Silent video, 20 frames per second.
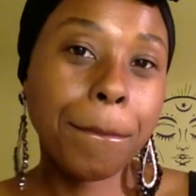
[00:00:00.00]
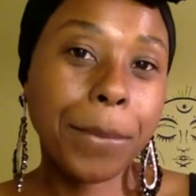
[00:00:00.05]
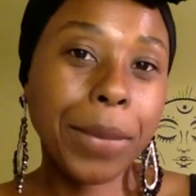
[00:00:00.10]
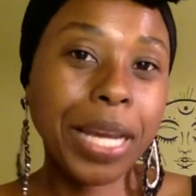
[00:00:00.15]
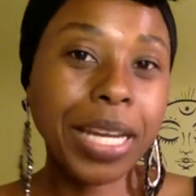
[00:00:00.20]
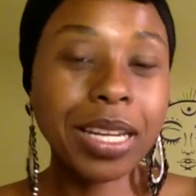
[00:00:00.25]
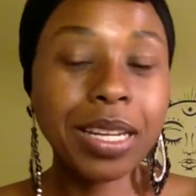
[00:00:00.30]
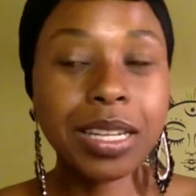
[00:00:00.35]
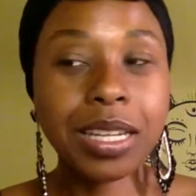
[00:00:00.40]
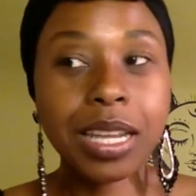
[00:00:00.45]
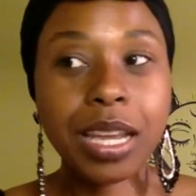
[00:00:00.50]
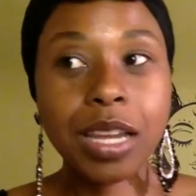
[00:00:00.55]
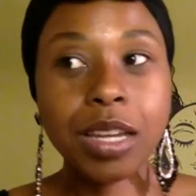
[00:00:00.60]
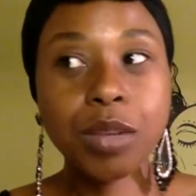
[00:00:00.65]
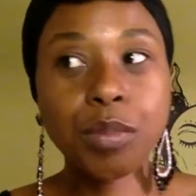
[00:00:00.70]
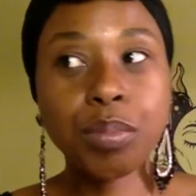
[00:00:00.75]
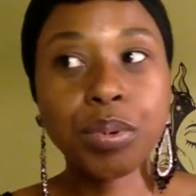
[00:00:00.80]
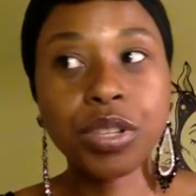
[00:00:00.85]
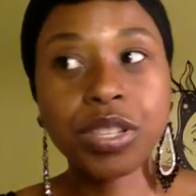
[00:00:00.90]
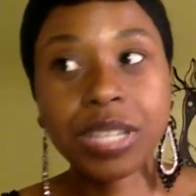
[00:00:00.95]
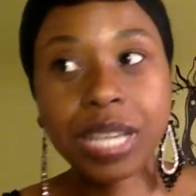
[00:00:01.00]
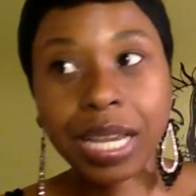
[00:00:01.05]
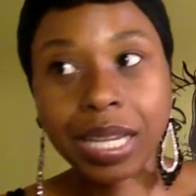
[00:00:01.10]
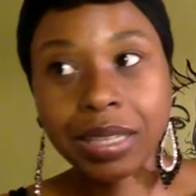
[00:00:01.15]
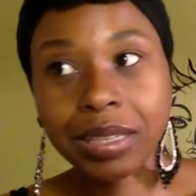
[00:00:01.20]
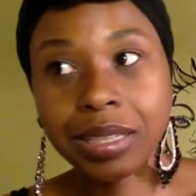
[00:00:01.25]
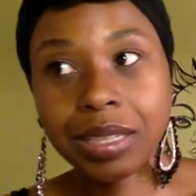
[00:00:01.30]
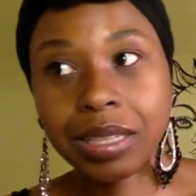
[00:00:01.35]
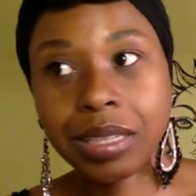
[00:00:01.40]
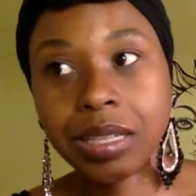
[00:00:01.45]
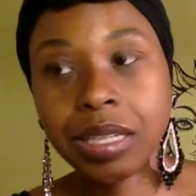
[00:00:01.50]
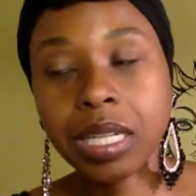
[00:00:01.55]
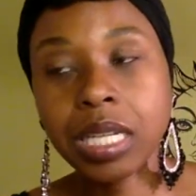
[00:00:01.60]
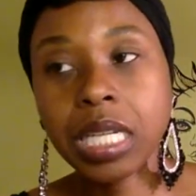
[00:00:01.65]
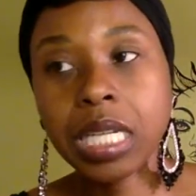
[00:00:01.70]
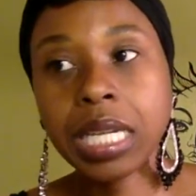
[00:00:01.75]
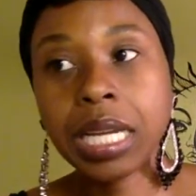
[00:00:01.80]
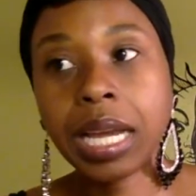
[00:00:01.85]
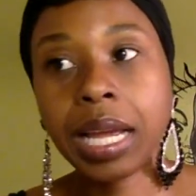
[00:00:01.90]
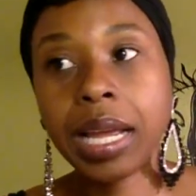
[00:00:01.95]
I didn't get protected.
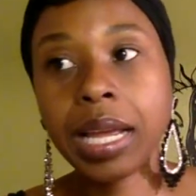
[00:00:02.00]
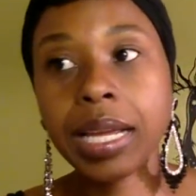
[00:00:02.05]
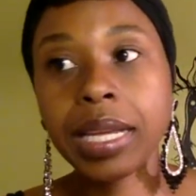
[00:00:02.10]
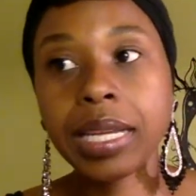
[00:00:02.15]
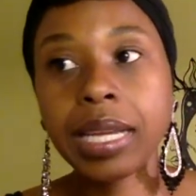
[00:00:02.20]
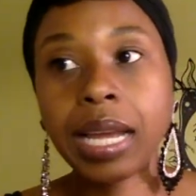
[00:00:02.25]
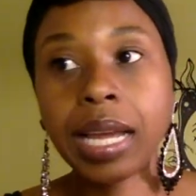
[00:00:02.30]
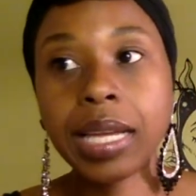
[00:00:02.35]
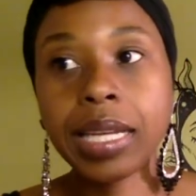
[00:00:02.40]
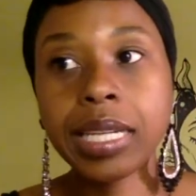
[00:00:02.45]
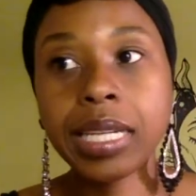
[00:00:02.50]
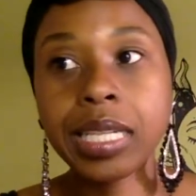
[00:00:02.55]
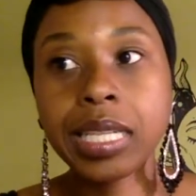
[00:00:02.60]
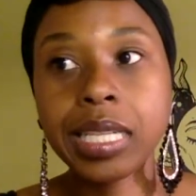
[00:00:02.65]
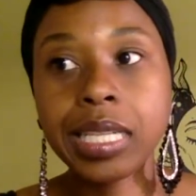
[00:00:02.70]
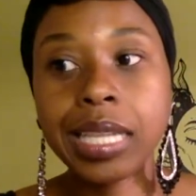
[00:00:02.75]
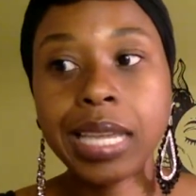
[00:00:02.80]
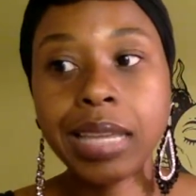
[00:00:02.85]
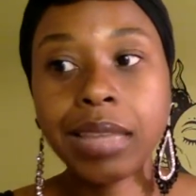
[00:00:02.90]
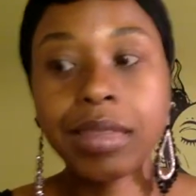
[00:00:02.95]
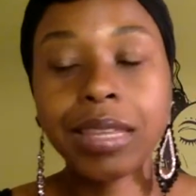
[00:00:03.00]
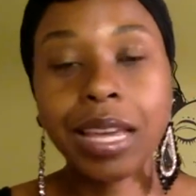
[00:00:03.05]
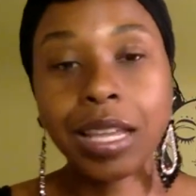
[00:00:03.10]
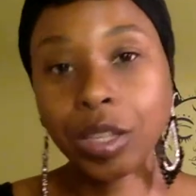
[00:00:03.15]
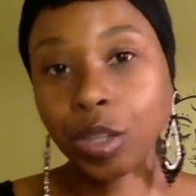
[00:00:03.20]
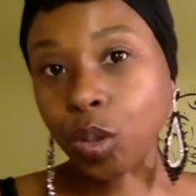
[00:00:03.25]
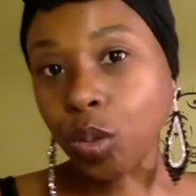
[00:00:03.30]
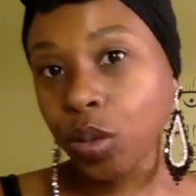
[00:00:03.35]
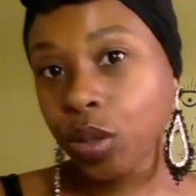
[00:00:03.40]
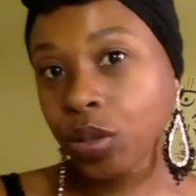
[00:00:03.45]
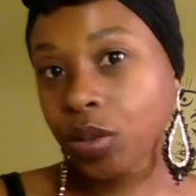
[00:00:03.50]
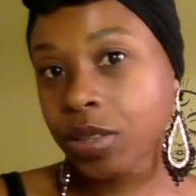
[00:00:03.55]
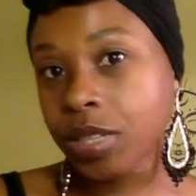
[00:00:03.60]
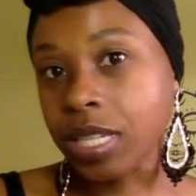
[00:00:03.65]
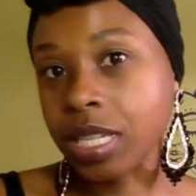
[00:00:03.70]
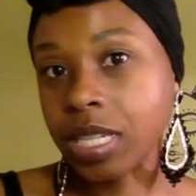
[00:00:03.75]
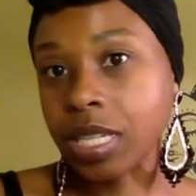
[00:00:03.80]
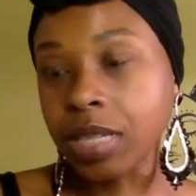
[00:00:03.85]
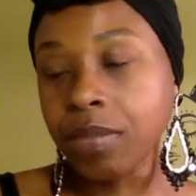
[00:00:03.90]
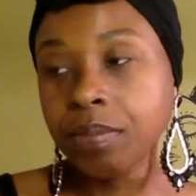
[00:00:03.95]
I, I didn't get that
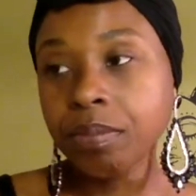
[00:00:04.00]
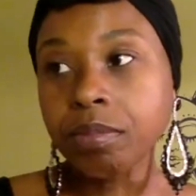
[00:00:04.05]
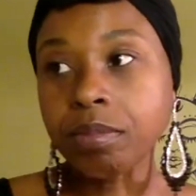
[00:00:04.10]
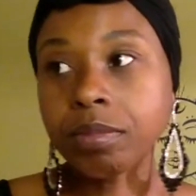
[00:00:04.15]
loyalty.